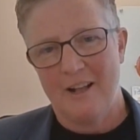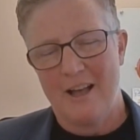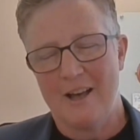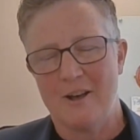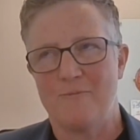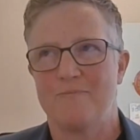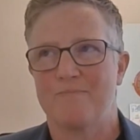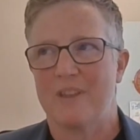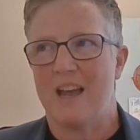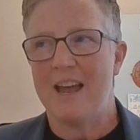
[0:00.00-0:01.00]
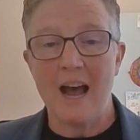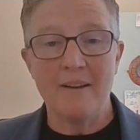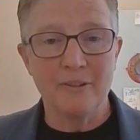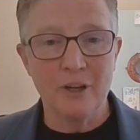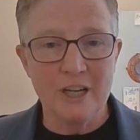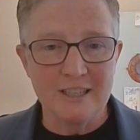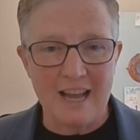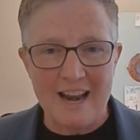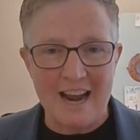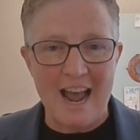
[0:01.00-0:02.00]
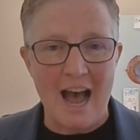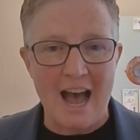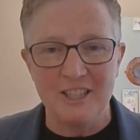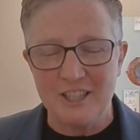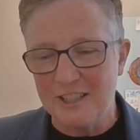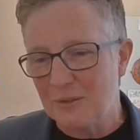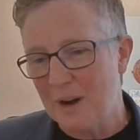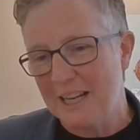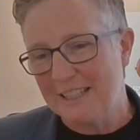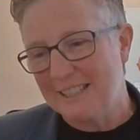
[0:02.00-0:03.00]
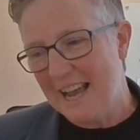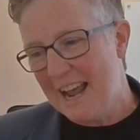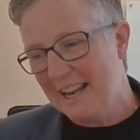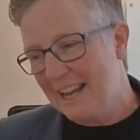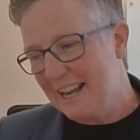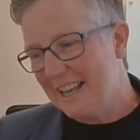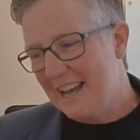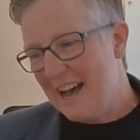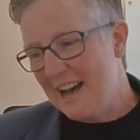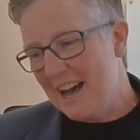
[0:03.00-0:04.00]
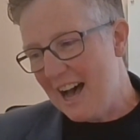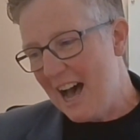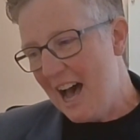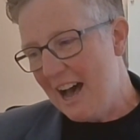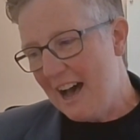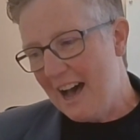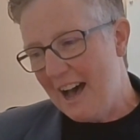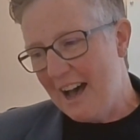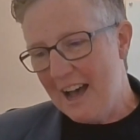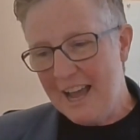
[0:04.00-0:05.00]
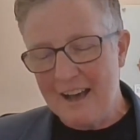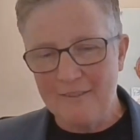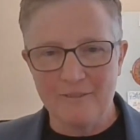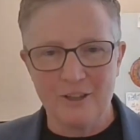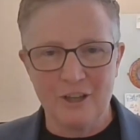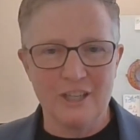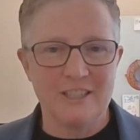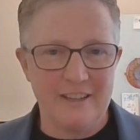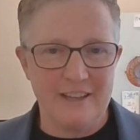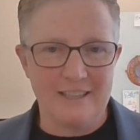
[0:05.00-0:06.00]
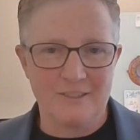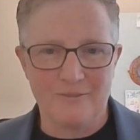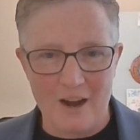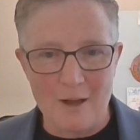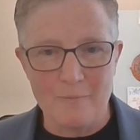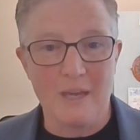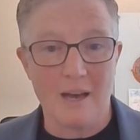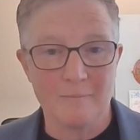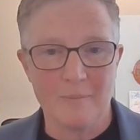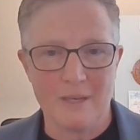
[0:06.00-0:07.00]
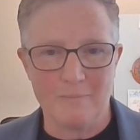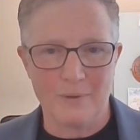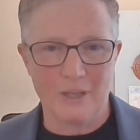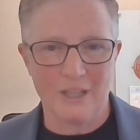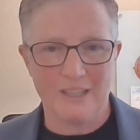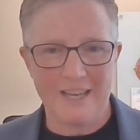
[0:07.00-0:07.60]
And I've learned, and I just want to say, like, I have learned this from young people.